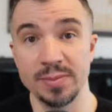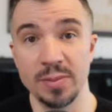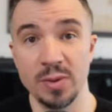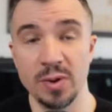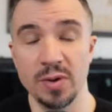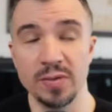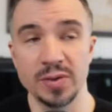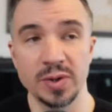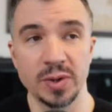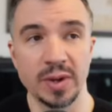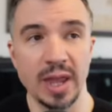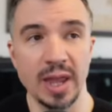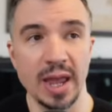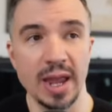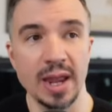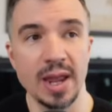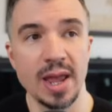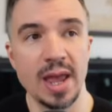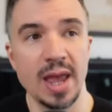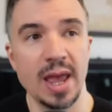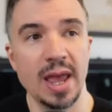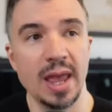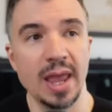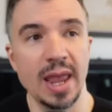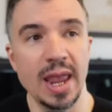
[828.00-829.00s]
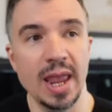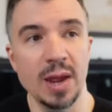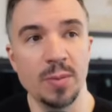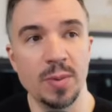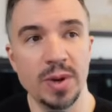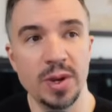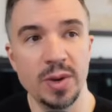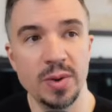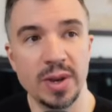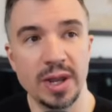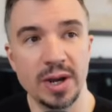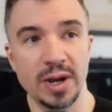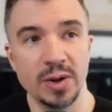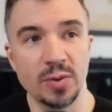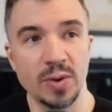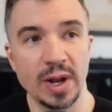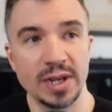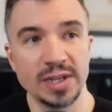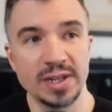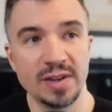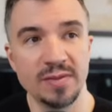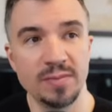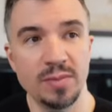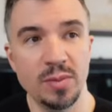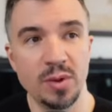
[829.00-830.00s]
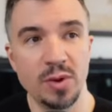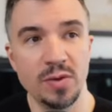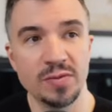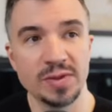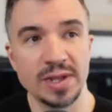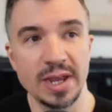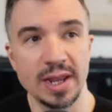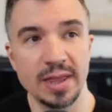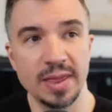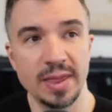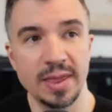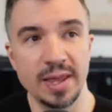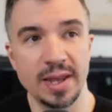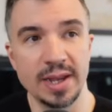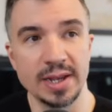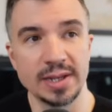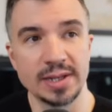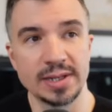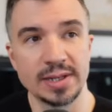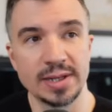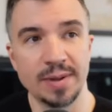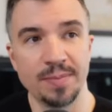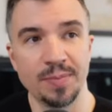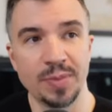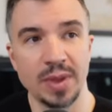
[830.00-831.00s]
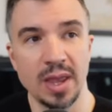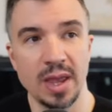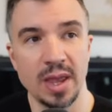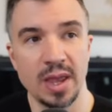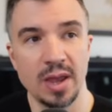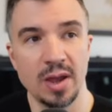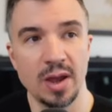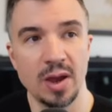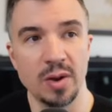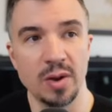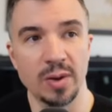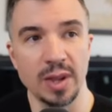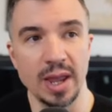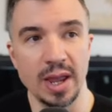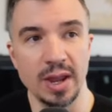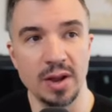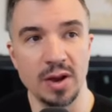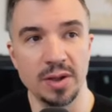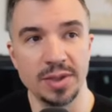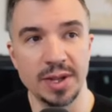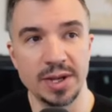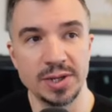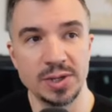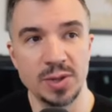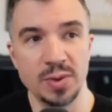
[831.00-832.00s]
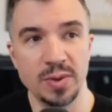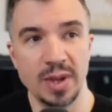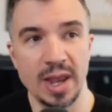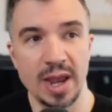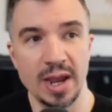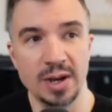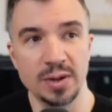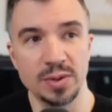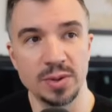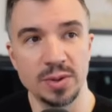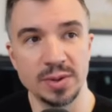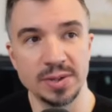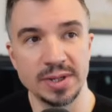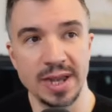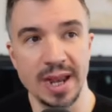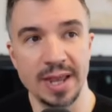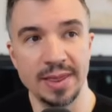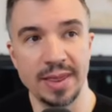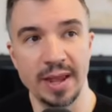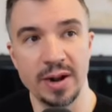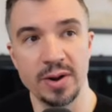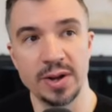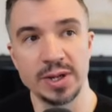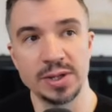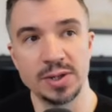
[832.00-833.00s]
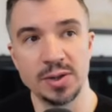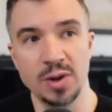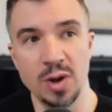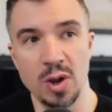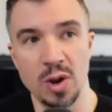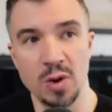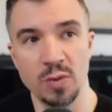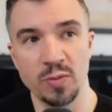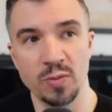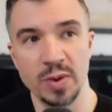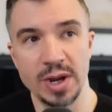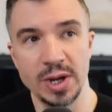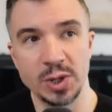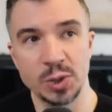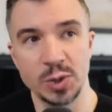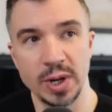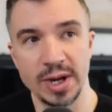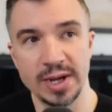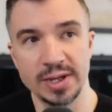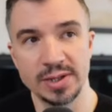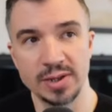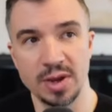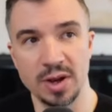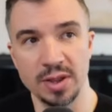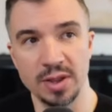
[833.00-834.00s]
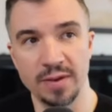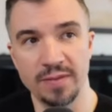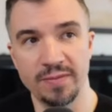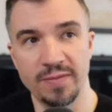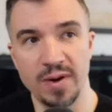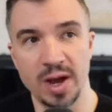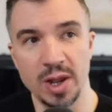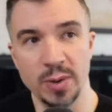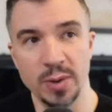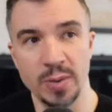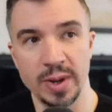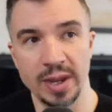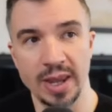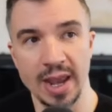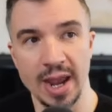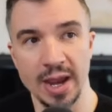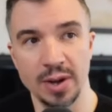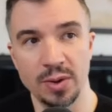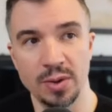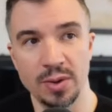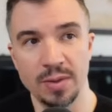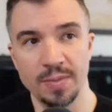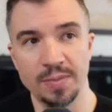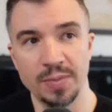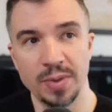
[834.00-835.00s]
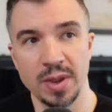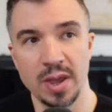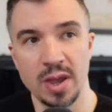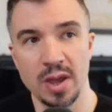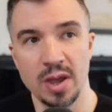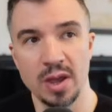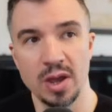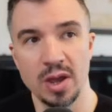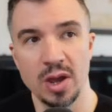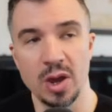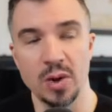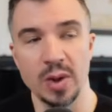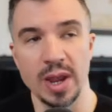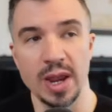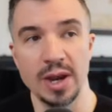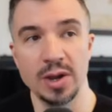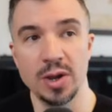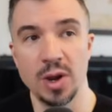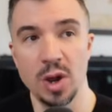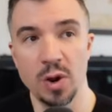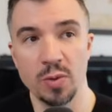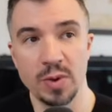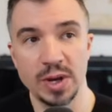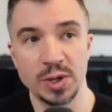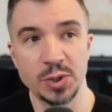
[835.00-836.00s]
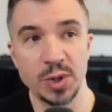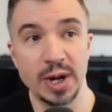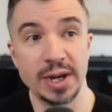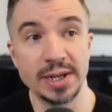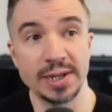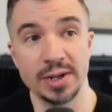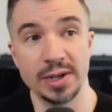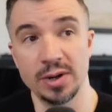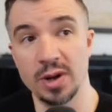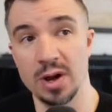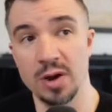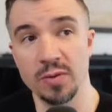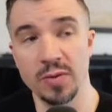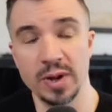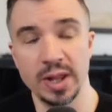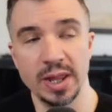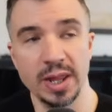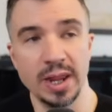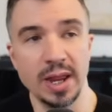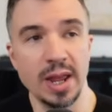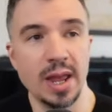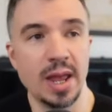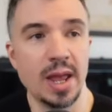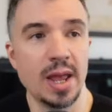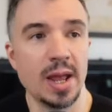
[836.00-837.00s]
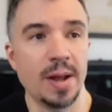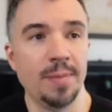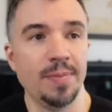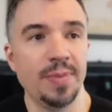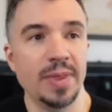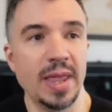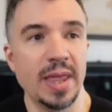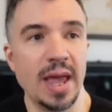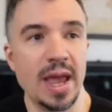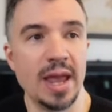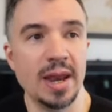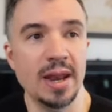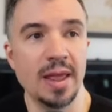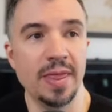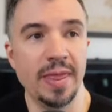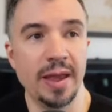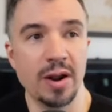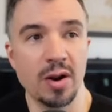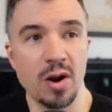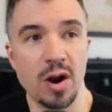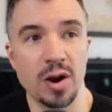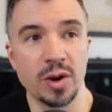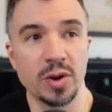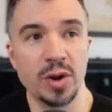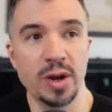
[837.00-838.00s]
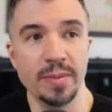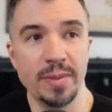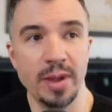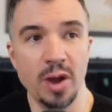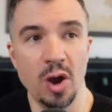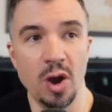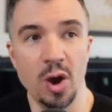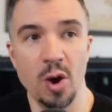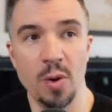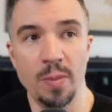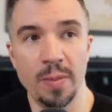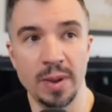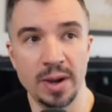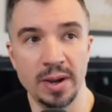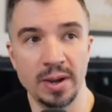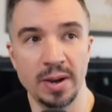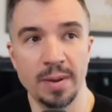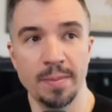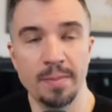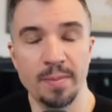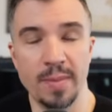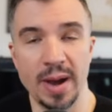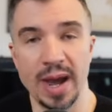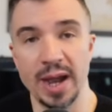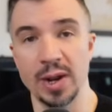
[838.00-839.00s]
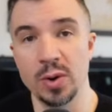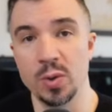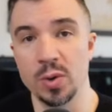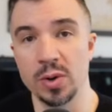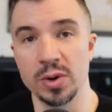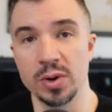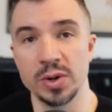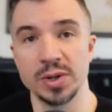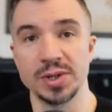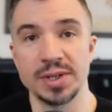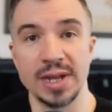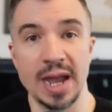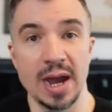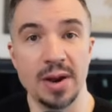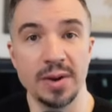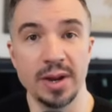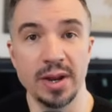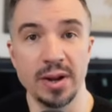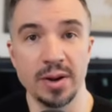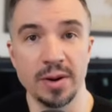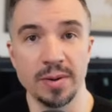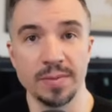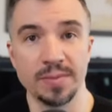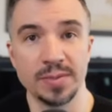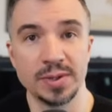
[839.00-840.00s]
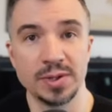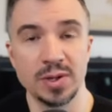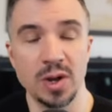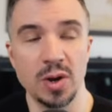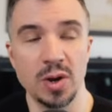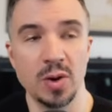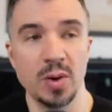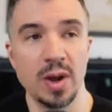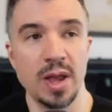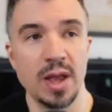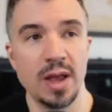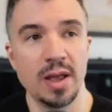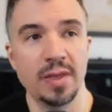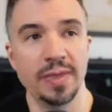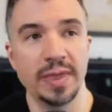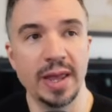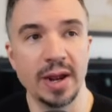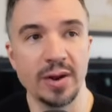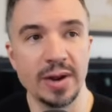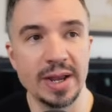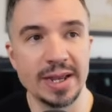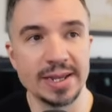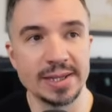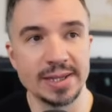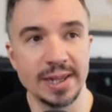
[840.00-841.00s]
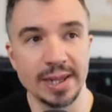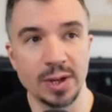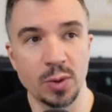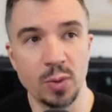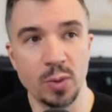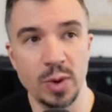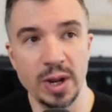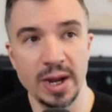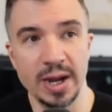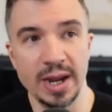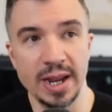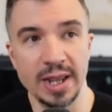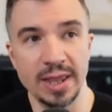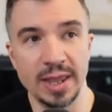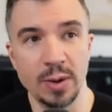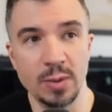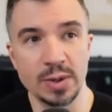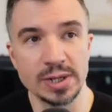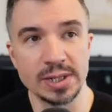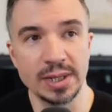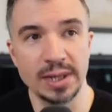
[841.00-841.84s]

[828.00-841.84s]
moves, okay? And when you get aggressive moves like this, okay, on these two candles, and there is no retrace on the following candle, okay, no retrace at all really, then there are going to be open buy orders down here. So there is liquidity that was